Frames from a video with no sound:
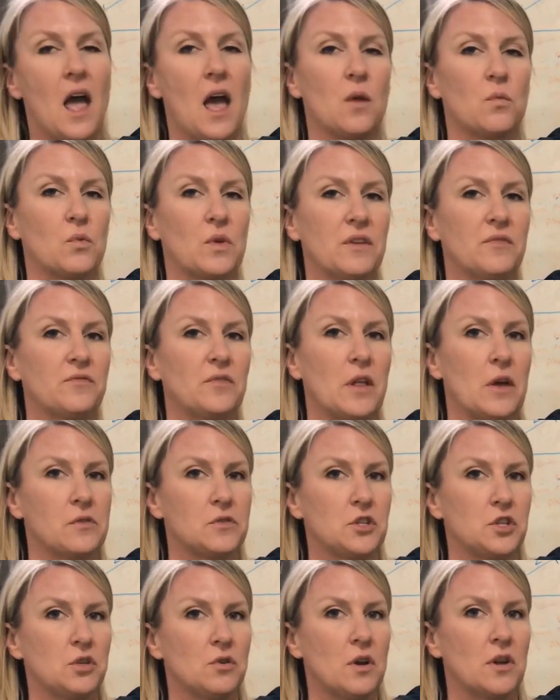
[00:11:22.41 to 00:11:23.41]
and we flow
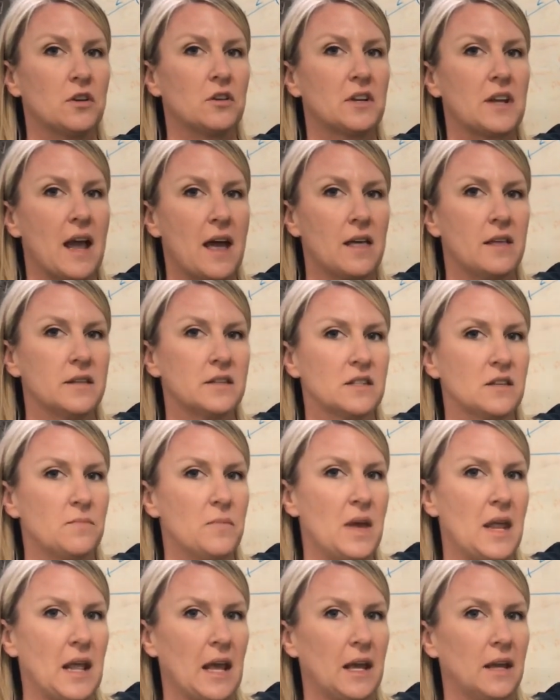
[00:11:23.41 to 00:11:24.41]
200 gallons a
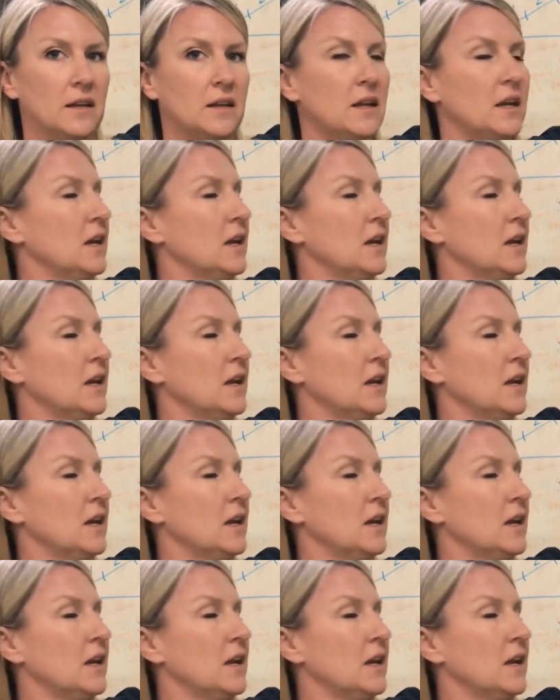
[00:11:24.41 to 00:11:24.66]
minute,